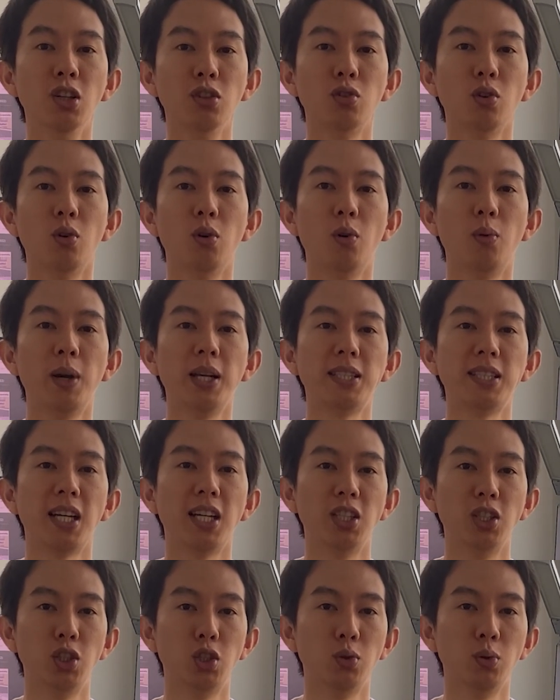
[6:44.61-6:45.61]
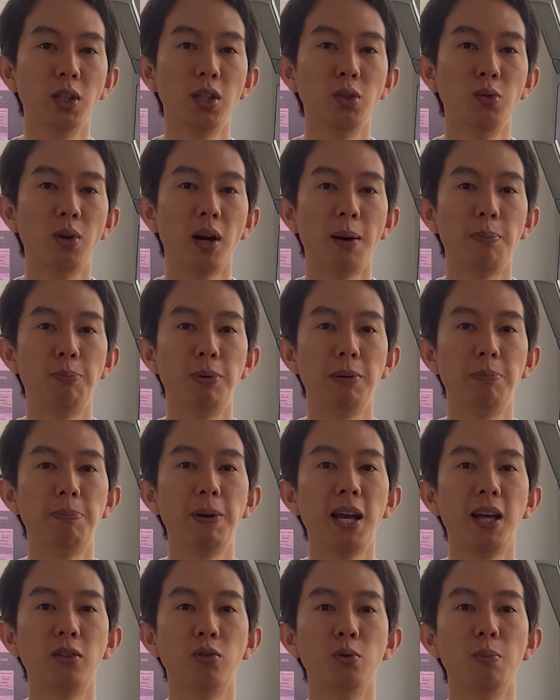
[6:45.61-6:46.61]
so always ensure you are
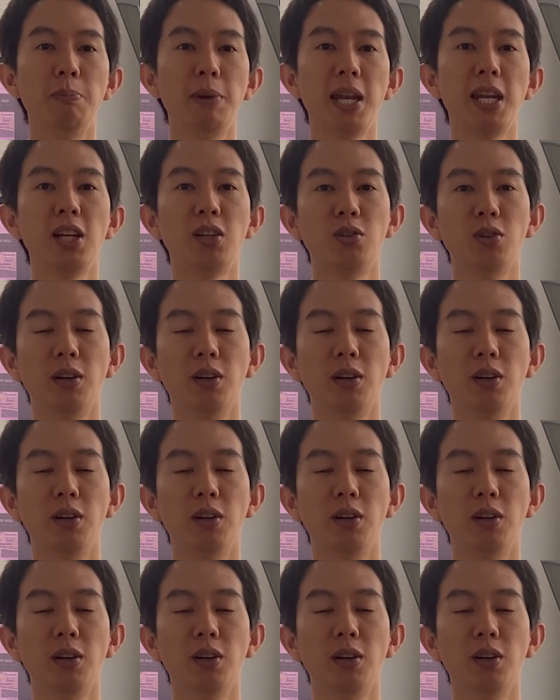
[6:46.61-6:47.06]
prepared to manage